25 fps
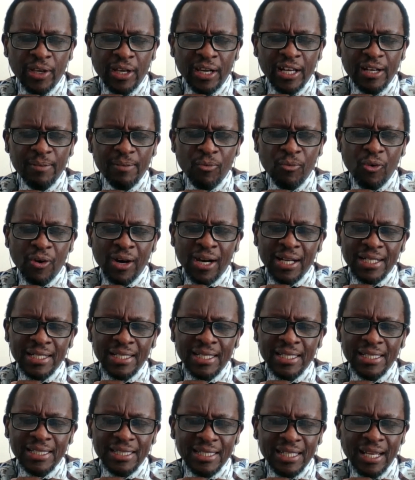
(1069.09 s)
And more at
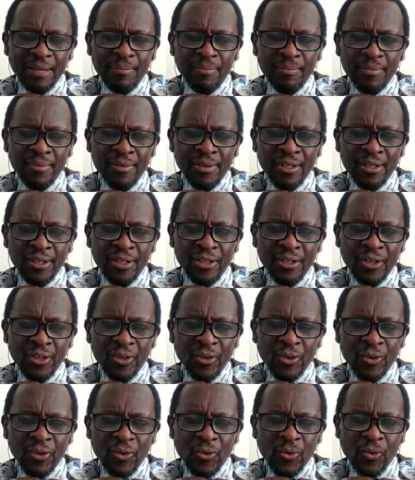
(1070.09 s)
this time,
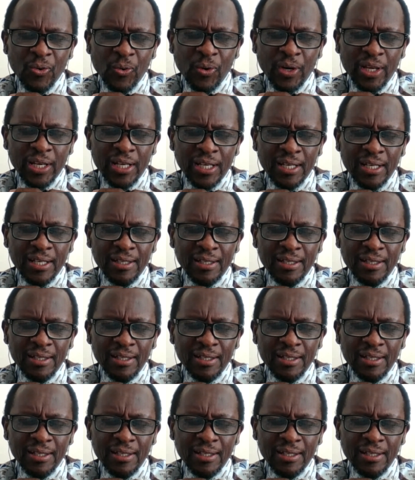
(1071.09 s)
when